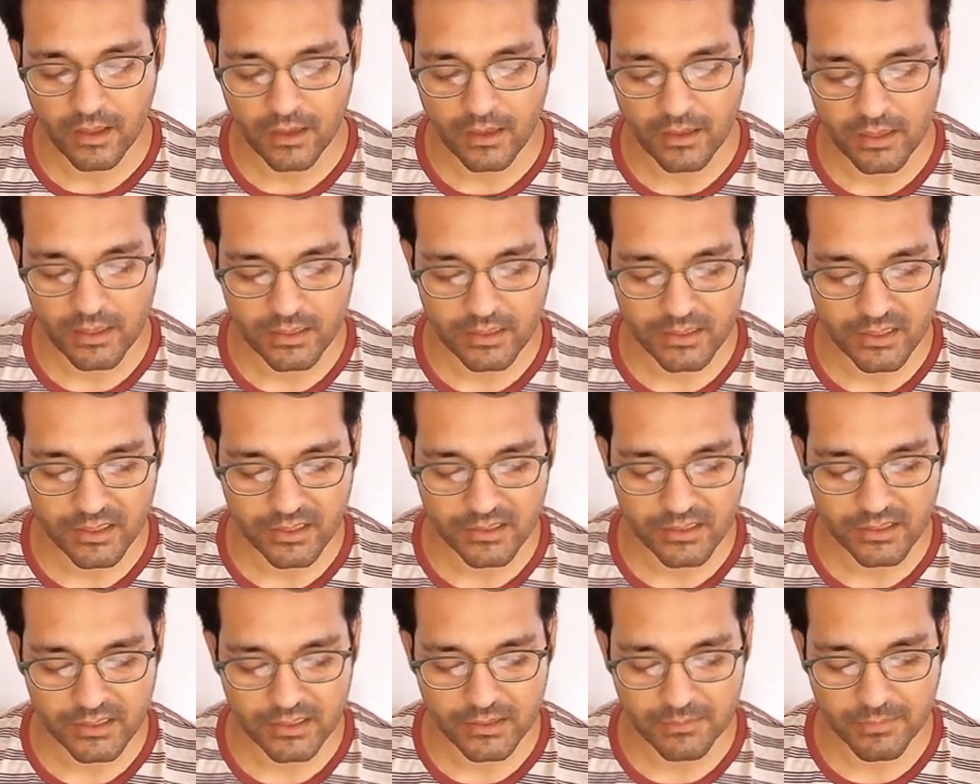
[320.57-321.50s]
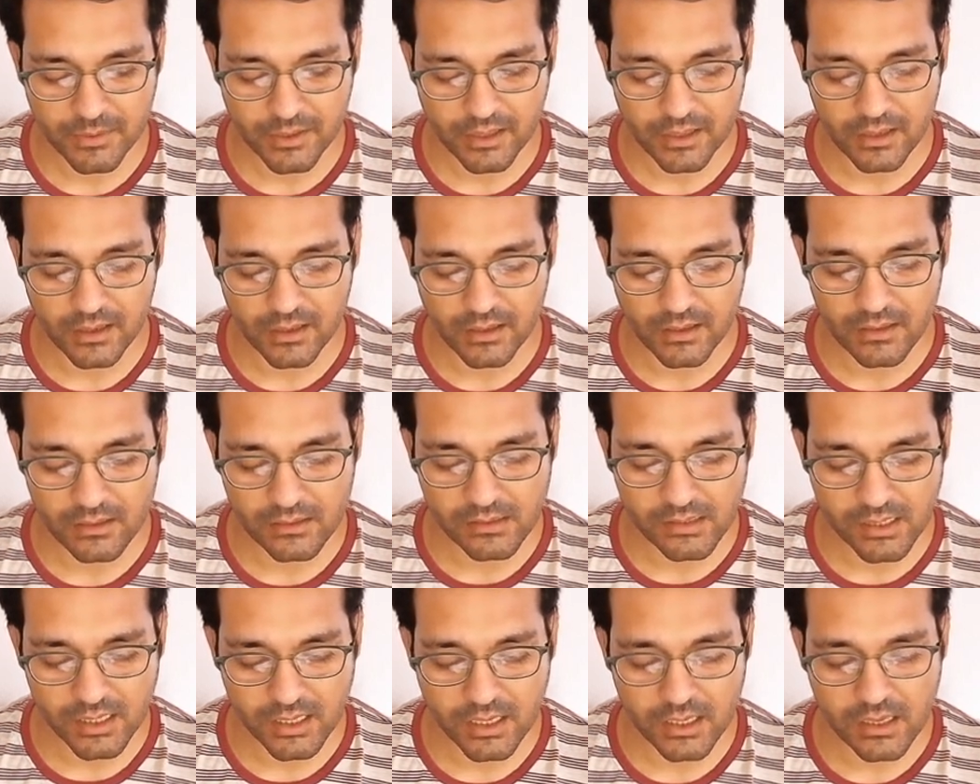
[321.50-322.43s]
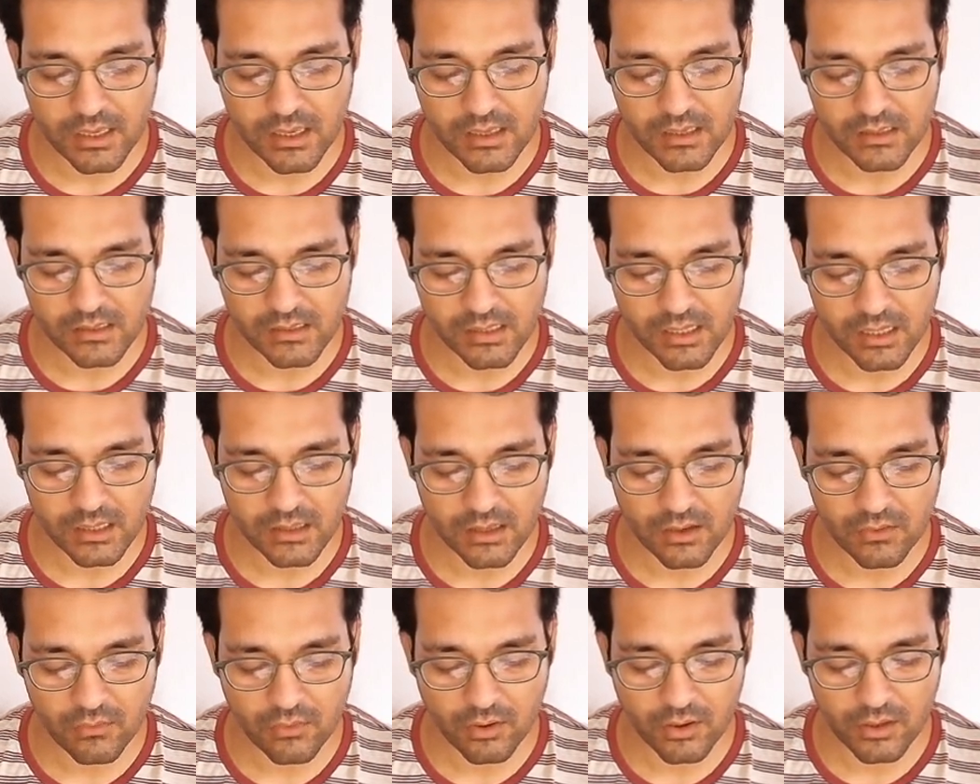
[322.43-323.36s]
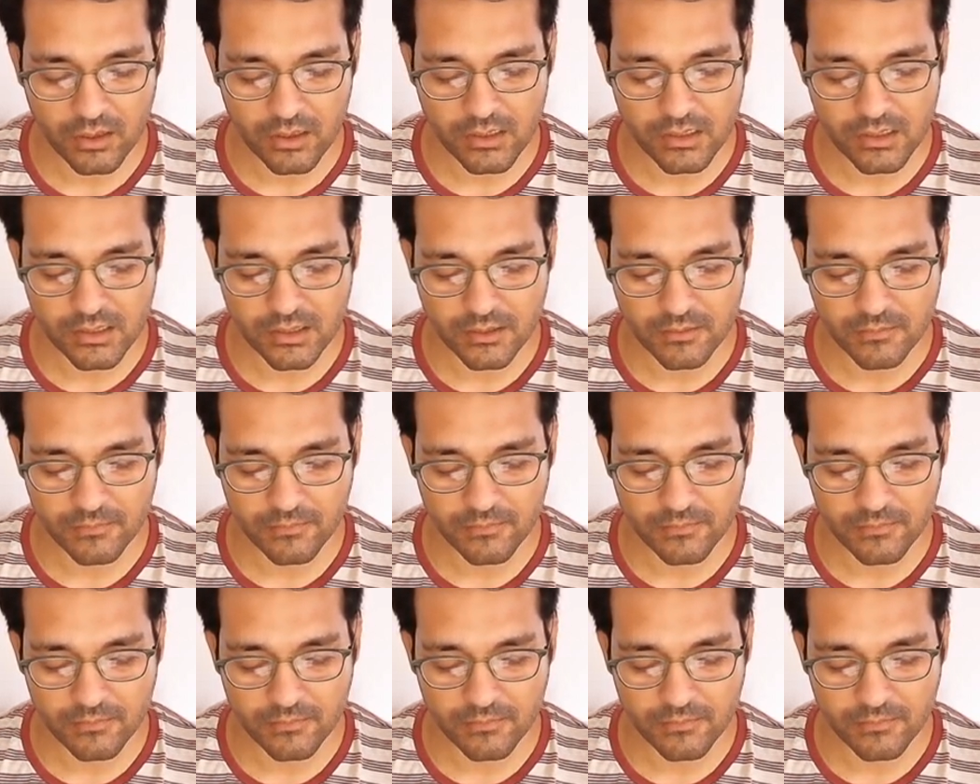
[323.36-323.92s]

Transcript: Let us speak. See, say the words